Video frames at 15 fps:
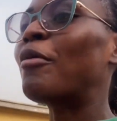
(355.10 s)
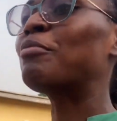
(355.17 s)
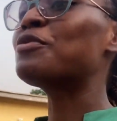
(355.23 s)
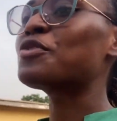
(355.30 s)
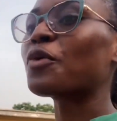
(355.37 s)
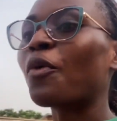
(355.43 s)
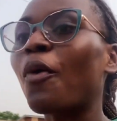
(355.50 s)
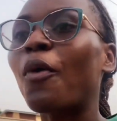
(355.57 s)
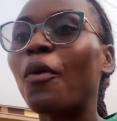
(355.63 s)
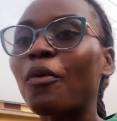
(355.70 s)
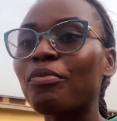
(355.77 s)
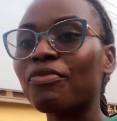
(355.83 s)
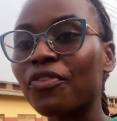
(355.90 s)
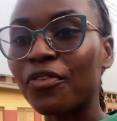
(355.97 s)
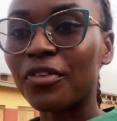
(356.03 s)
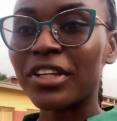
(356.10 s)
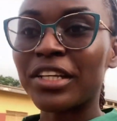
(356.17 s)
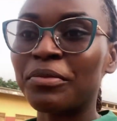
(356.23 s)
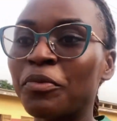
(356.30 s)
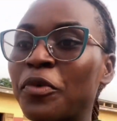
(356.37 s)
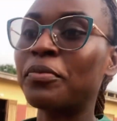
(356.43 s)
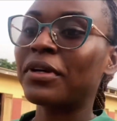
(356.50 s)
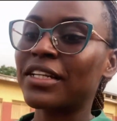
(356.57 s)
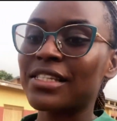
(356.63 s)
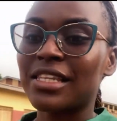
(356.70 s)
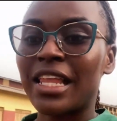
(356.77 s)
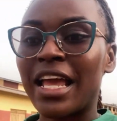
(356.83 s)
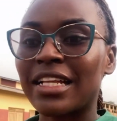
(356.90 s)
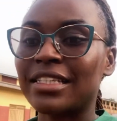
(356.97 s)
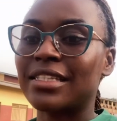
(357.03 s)
i'm so hopeful in moments
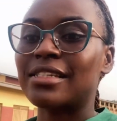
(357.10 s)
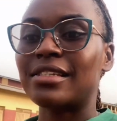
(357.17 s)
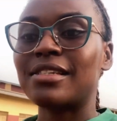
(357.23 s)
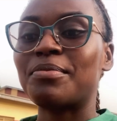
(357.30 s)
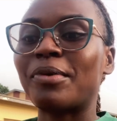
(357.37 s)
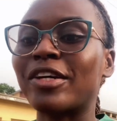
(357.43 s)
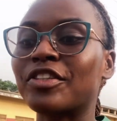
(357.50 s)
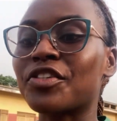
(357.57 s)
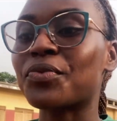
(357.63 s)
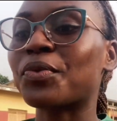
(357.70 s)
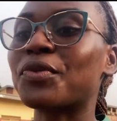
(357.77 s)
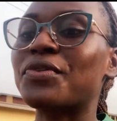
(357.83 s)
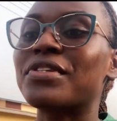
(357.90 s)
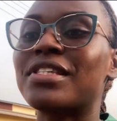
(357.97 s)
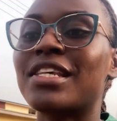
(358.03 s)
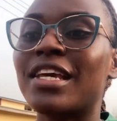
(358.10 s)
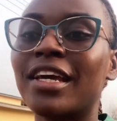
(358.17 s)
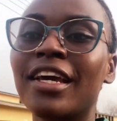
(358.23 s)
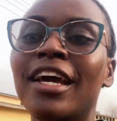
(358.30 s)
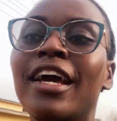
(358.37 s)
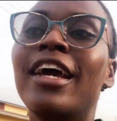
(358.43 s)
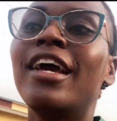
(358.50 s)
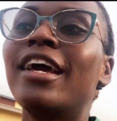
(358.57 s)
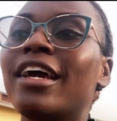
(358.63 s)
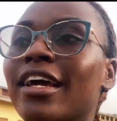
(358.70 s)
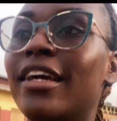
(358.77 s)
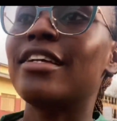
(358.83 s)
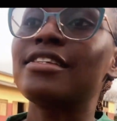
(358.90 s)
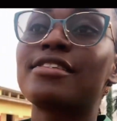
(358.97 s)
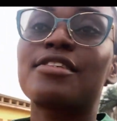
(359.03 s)
like this but i just want to say
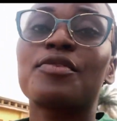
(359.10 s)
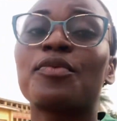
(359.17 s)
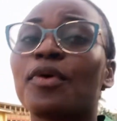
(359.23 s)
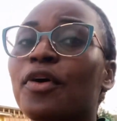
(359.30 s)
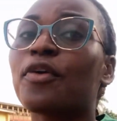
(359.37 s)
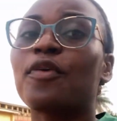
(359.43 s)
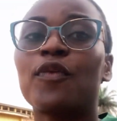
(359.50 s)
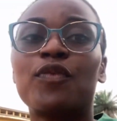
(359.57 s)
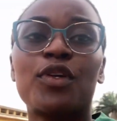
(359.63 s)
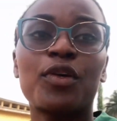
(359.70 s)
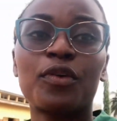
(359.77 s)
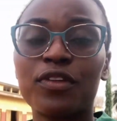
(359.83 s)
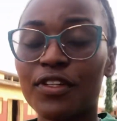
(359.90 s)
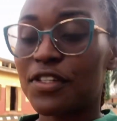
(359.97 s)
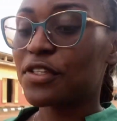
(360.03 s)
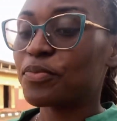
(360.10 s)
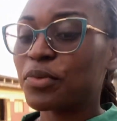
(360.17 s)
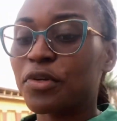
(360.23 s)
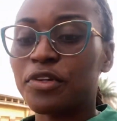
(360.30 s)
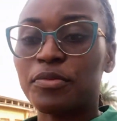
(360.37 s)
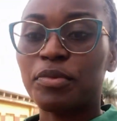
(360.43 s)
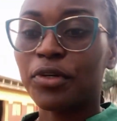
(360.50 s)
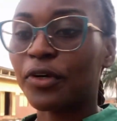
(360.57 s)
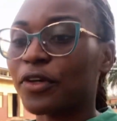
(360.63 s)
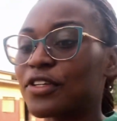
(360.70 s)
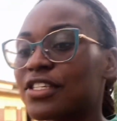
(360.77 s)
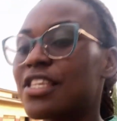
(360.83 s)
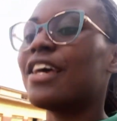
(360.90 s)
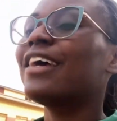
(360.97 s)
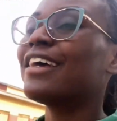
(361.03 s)
it's the work of the holy spirit
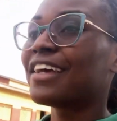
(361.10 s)
because